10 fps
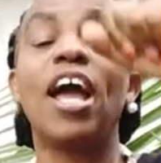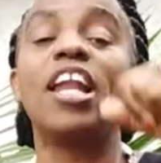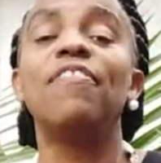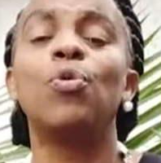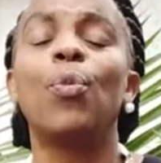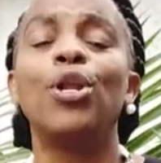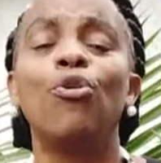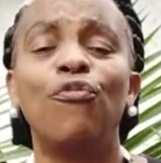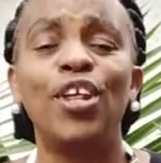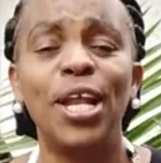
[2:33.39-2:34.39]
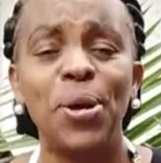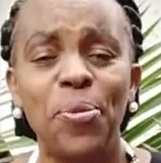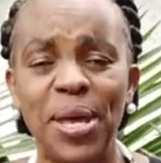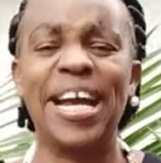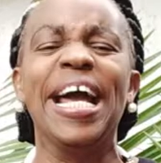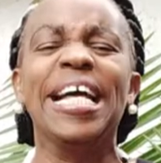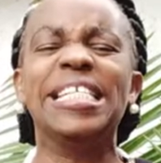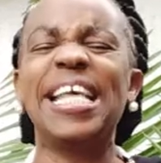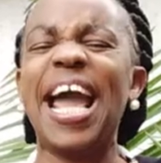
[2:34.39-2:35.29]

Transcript: And even when you're feeling weak, say,